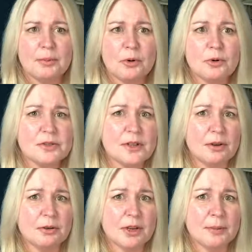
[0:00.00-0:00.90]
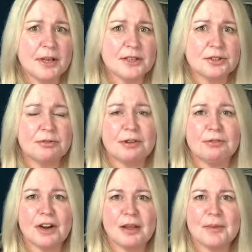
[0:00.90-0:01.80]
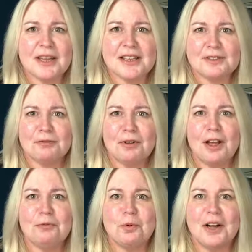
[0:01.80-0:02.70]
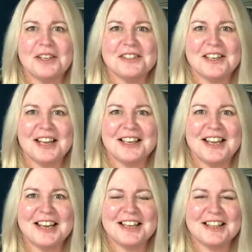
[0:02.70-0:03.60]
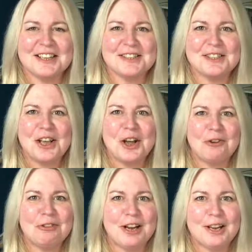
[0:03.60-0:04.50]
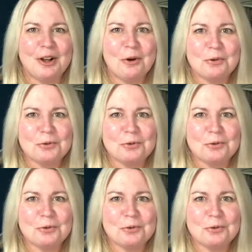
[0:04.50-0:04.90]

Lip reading: Also coming into reframing is the 5 whys technique. That's a really old